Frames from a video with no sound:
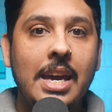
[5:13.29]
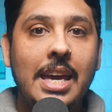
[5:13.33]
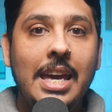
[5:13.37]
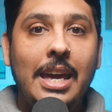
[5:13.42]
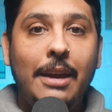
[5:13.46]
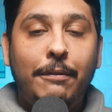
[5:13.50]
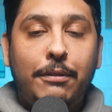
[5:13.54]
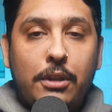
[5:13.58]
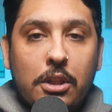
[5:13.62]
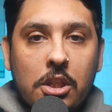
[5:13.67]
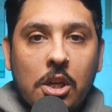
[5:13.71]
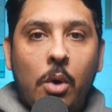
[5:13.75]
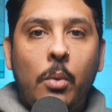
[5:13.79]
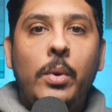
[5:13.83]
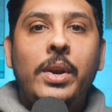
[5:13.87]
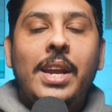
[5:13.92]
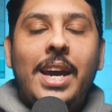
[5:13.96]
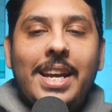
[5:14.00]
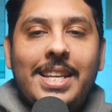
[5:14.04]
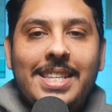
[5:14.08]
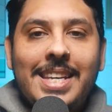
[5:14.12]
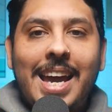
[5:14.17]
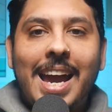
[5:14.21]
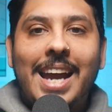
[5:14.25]
If someone
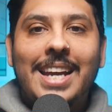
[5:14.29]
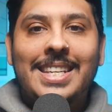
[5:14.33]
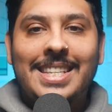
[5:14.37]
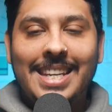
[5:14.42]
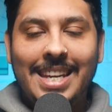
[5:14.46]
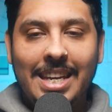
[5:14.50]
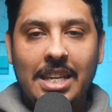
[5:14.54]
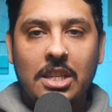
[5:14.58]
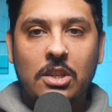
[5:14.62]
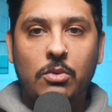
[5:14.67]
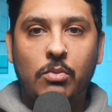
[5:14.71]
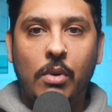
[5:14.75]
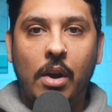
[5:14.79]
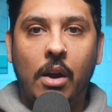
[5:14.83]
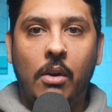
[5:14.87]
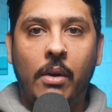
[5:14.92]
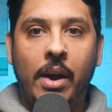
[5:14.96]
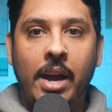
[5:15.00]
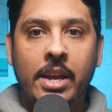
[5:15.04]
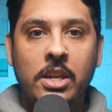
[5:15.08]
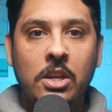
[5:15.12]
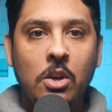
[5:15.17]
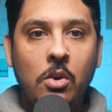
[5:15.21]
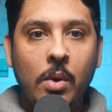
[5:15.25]
attacks Israel
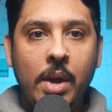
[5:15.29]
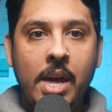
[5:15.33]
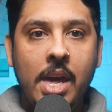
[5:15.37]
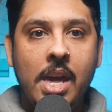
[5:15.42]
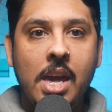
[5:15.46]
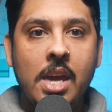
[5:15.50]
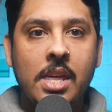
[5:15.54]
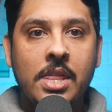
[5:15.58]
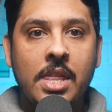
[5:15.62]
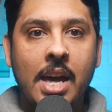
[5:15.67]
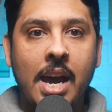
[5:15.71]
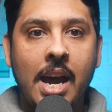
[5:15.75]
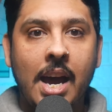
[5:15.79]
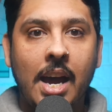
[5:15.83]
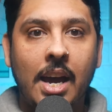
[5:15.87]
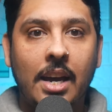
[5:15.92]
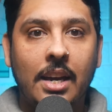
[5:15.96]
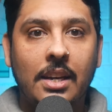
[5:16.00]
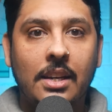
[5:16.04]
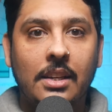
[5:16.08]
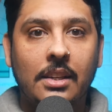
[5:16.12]
and you hear that